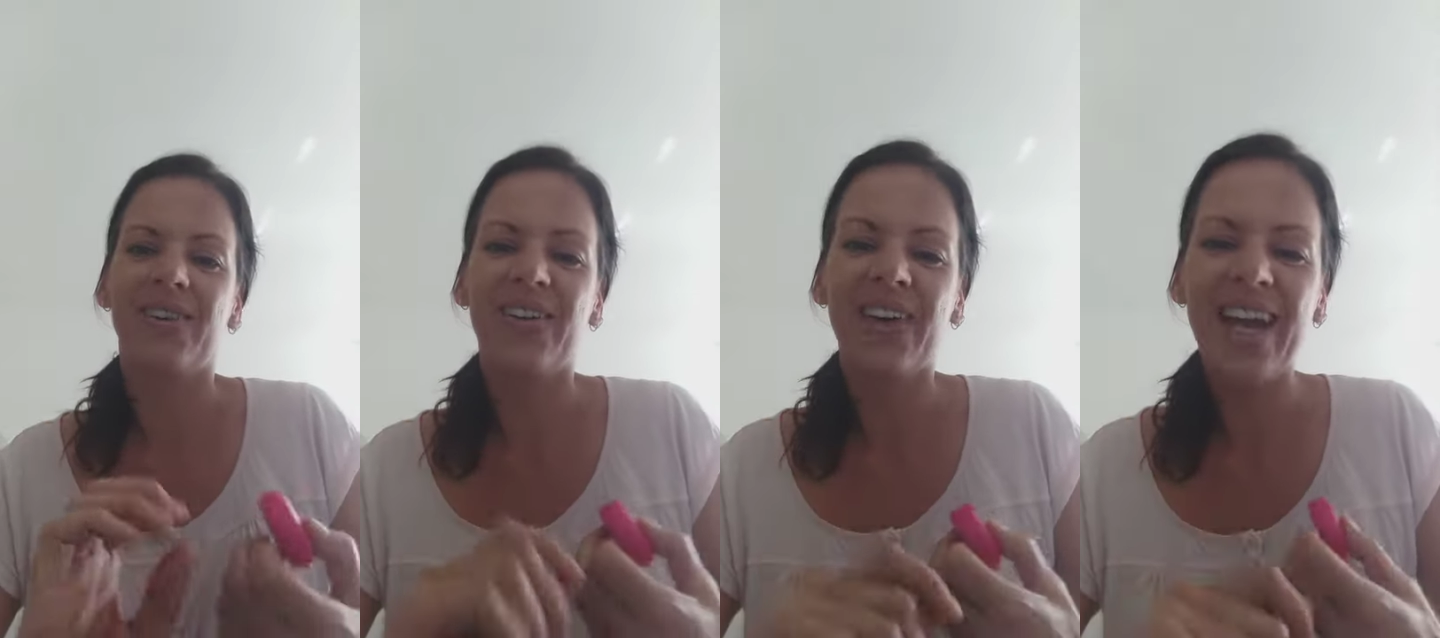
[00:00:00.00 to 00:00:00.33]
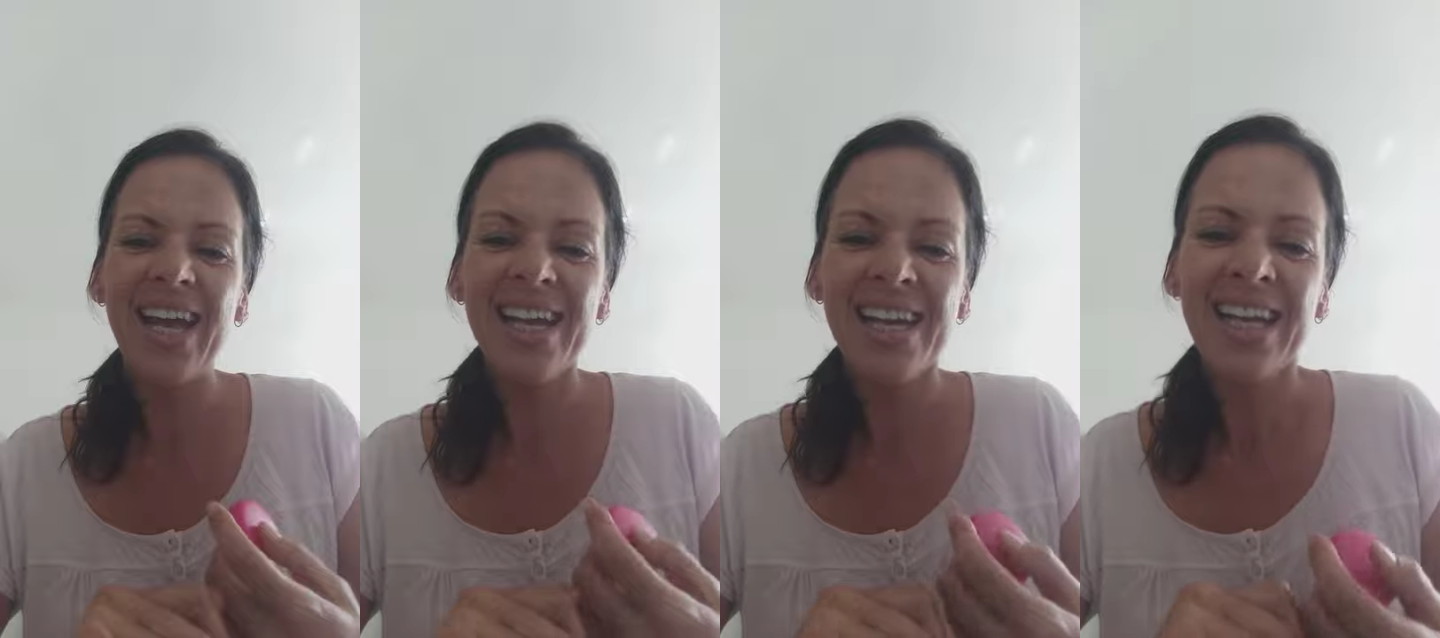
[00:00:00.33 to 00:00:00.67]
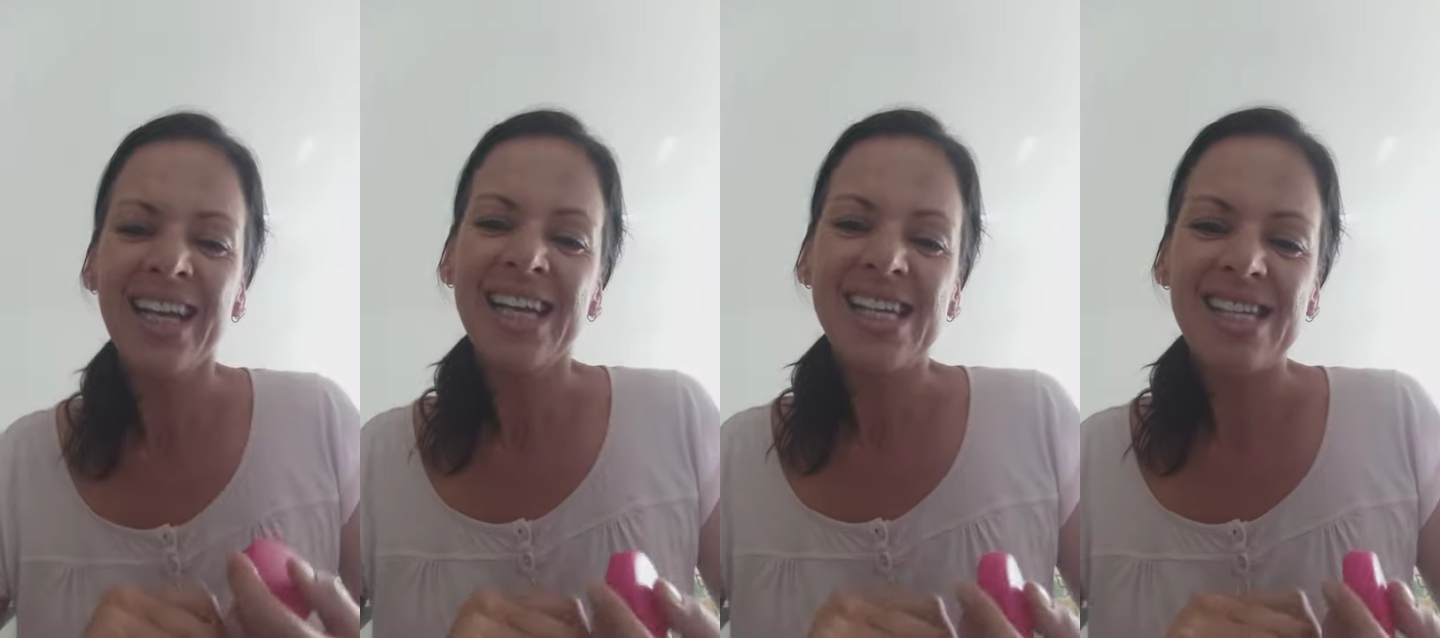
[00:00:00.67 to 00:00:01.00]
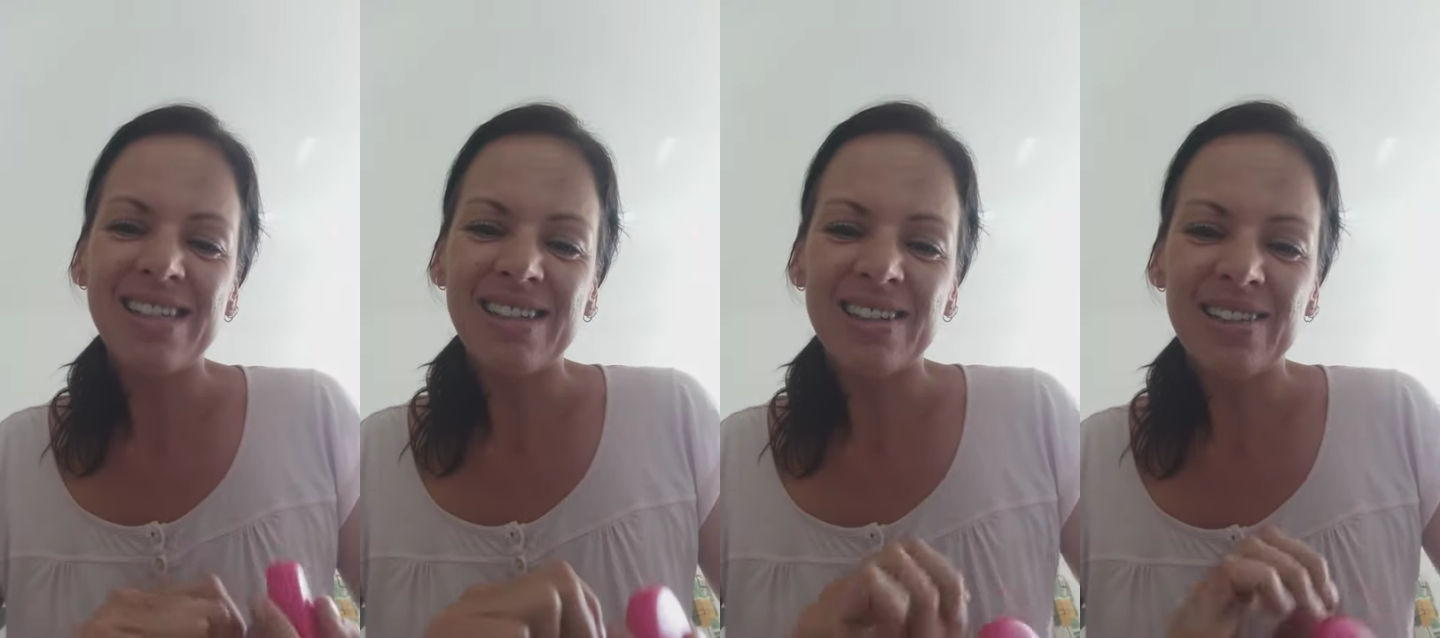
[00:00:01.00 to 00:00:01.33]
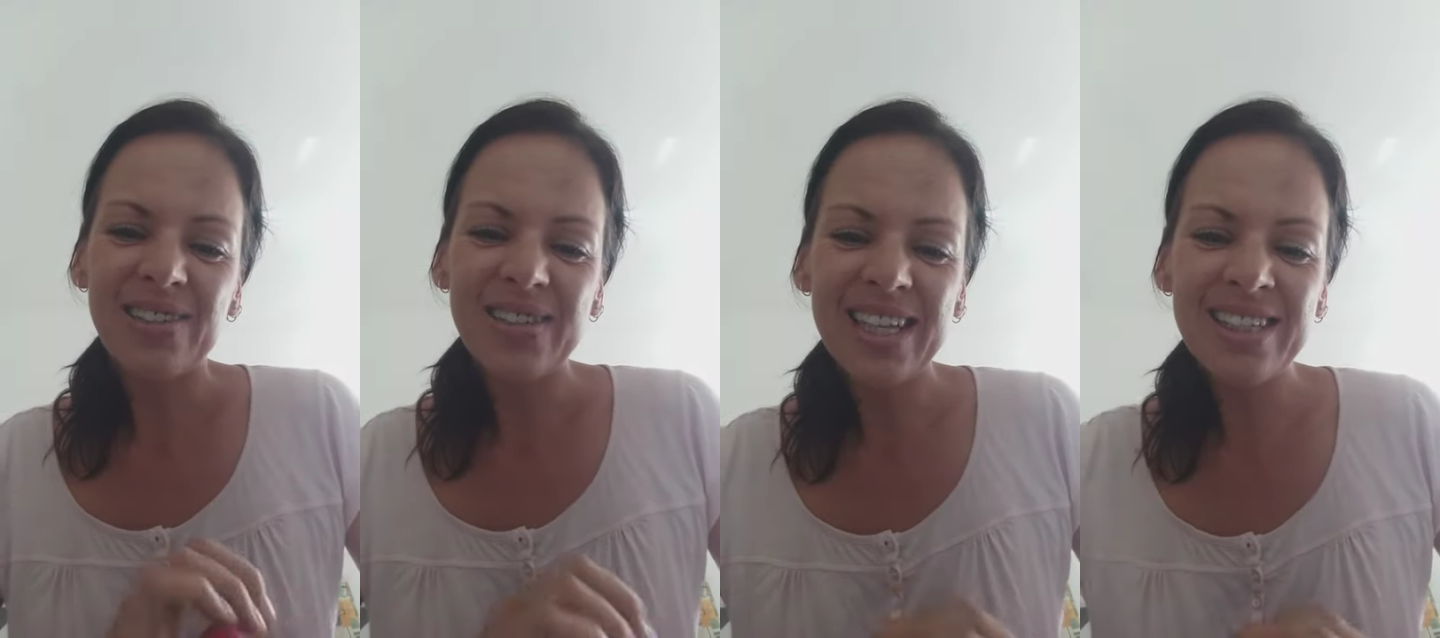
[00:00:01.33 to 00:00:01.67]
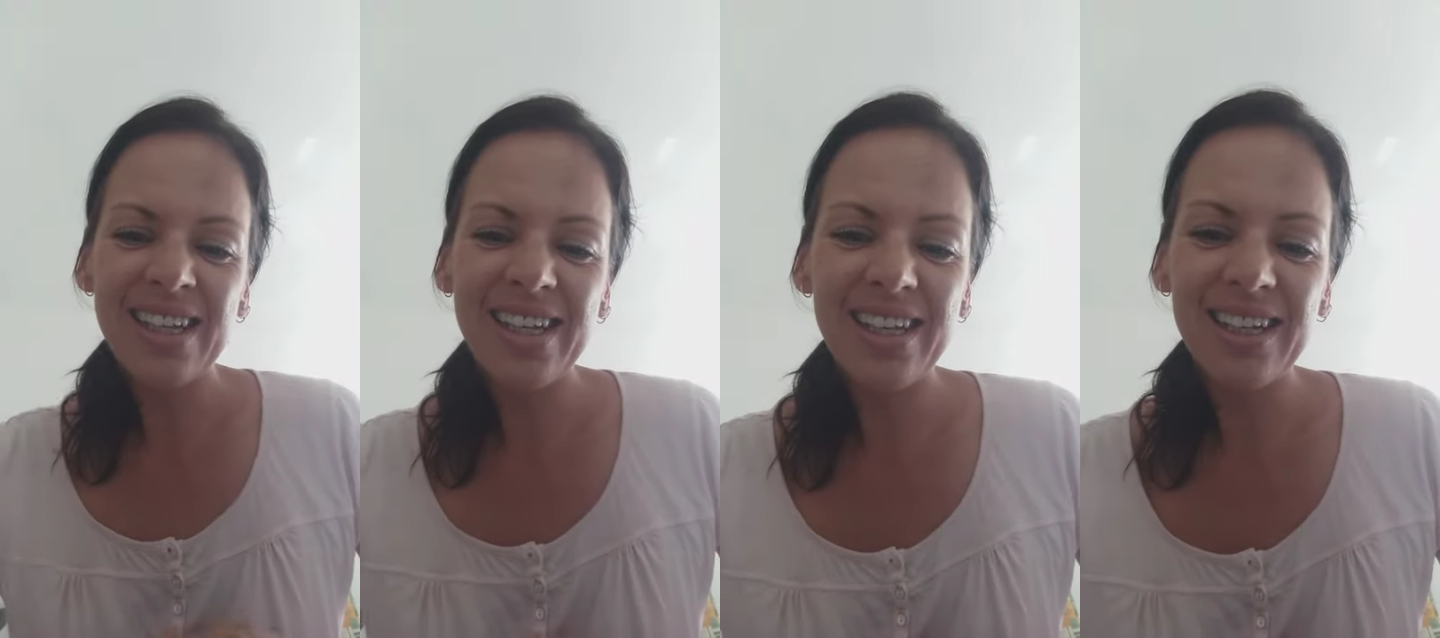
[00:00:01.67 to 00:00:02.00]
Okay, so
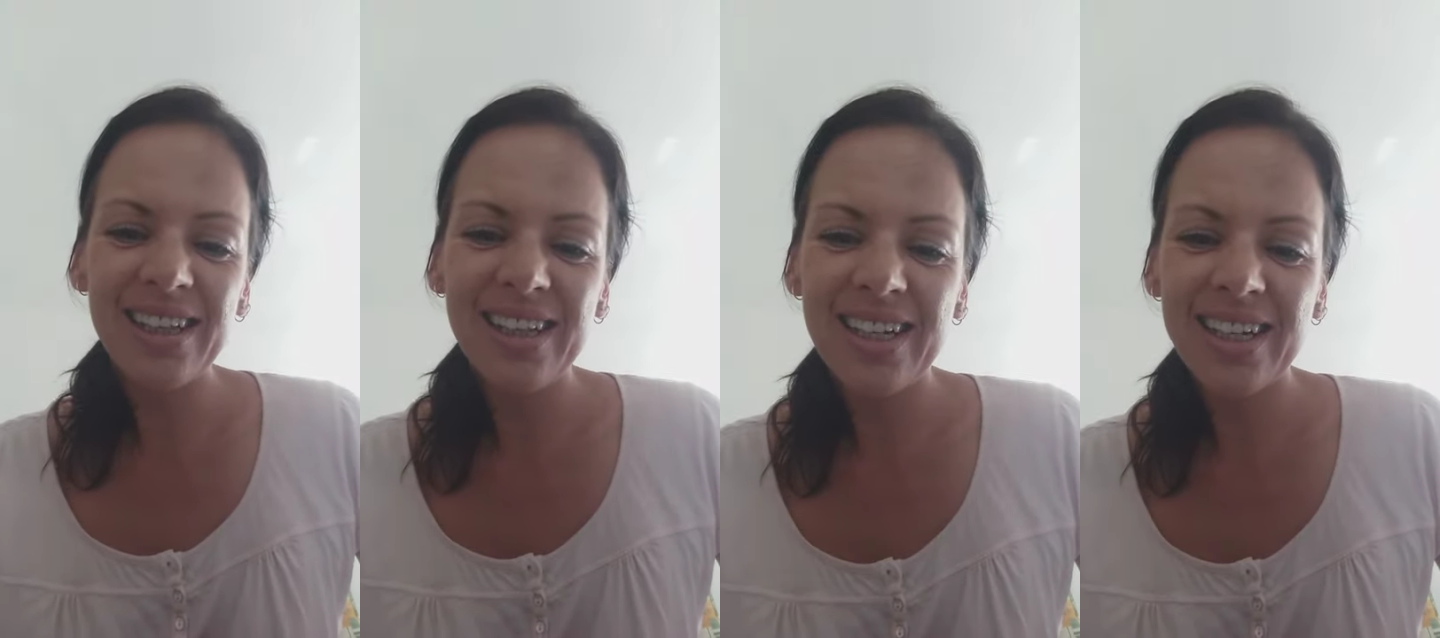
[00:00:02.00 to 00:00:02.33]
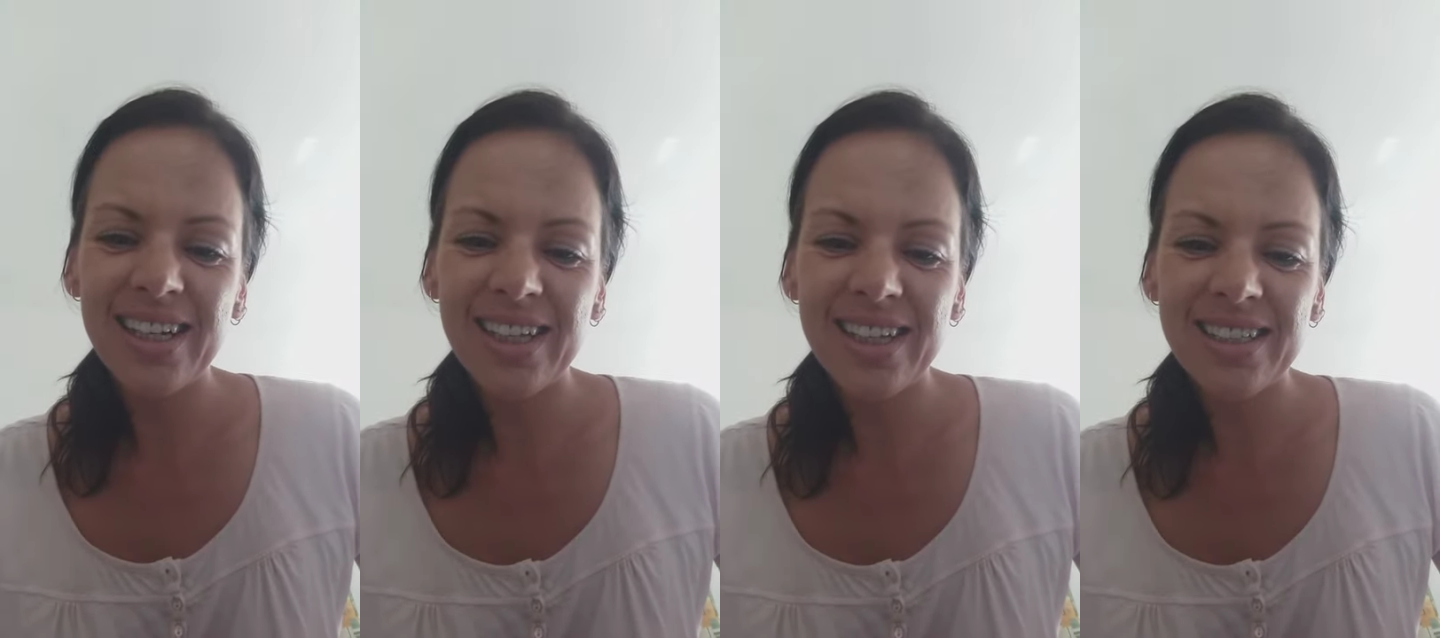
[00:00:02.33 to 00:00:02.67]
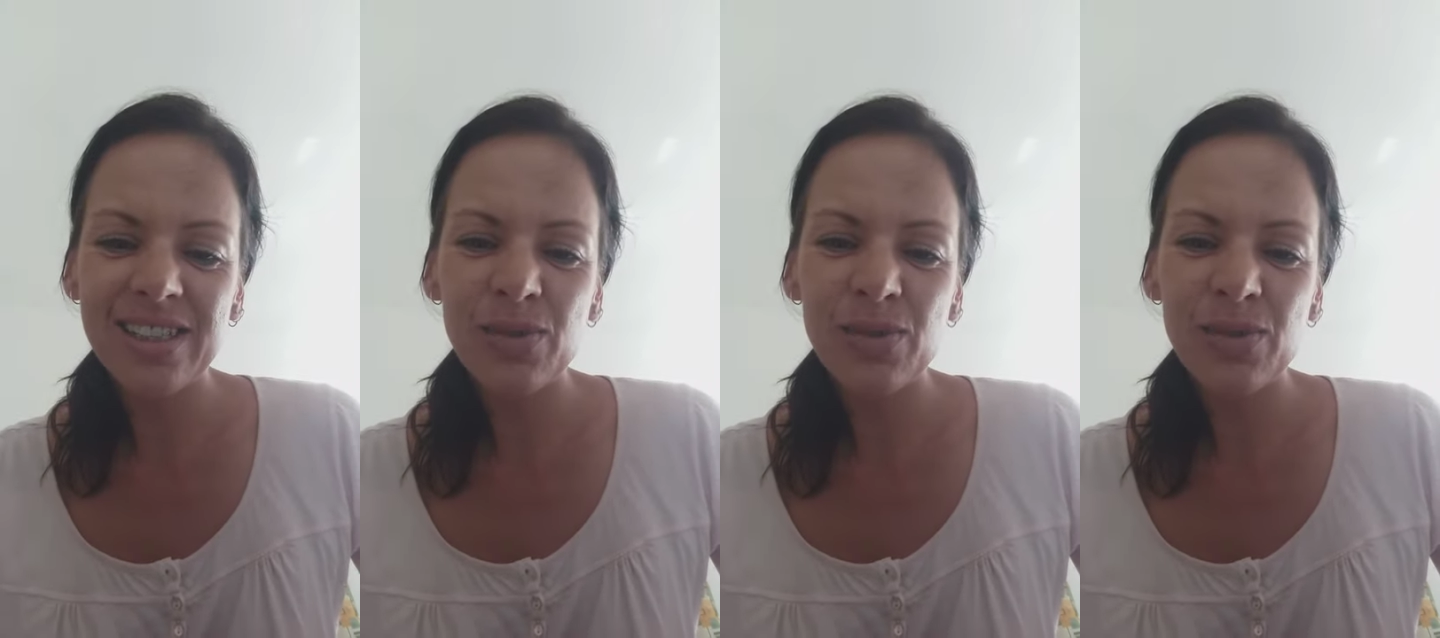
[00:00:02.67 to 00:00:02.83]
that's a little uh,